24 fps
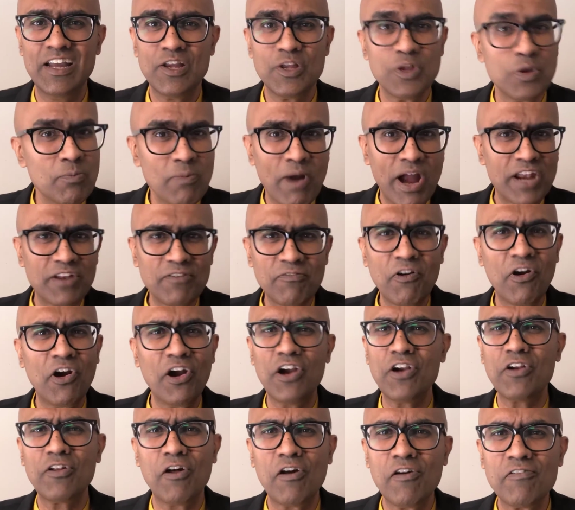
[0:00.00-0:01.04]
You might have
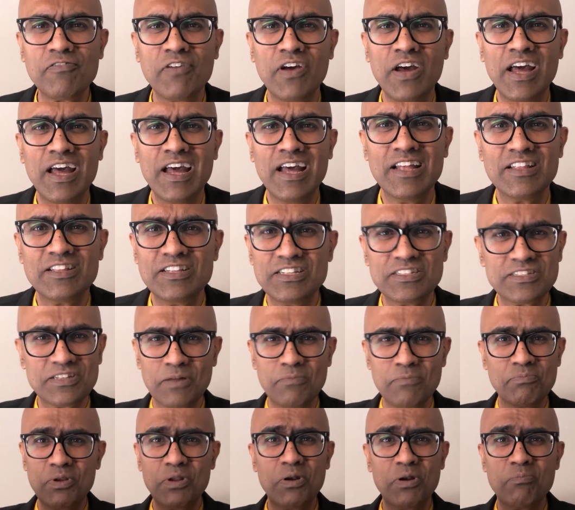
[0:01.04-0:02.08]
heard of these
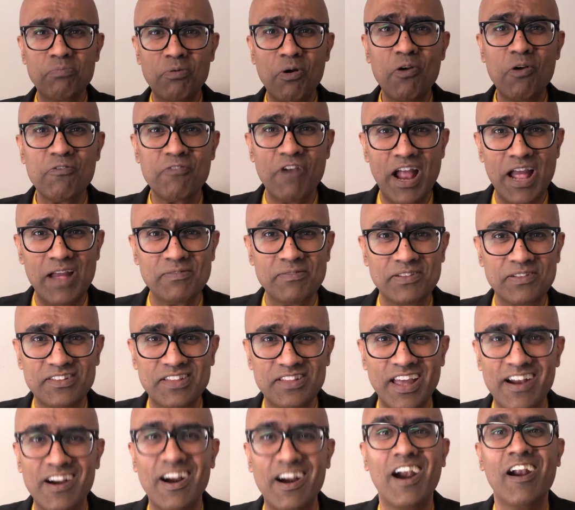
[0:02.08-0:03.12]
computer programs
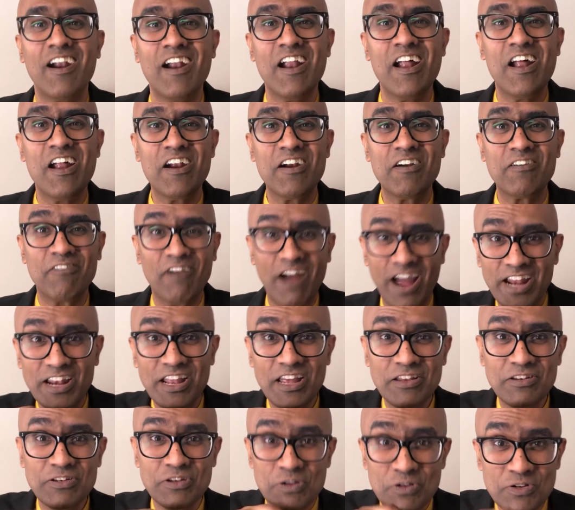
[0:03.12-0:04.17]
that are
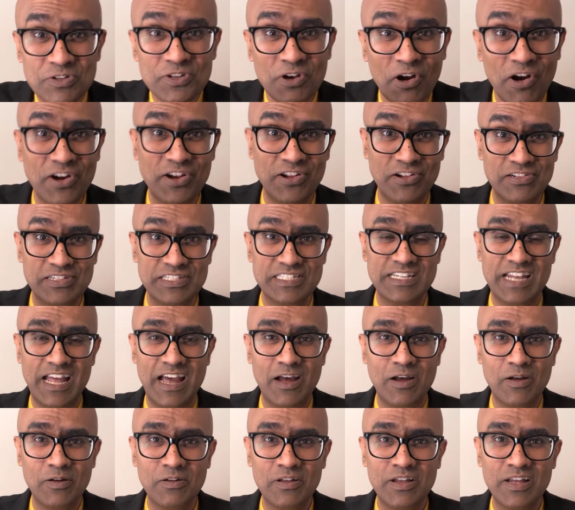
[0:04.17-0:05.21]
writing news articles
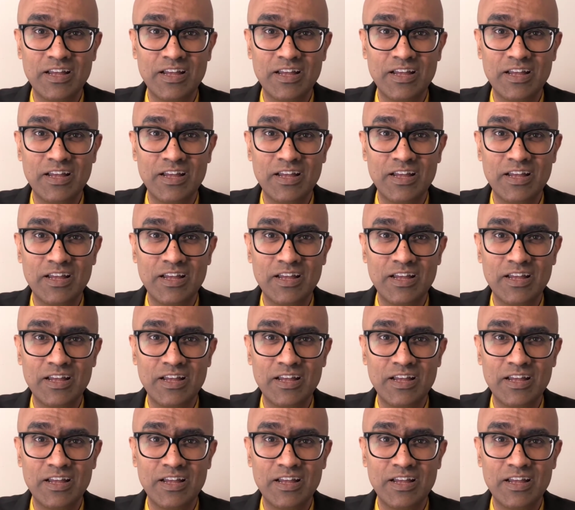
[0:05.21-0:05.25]
now.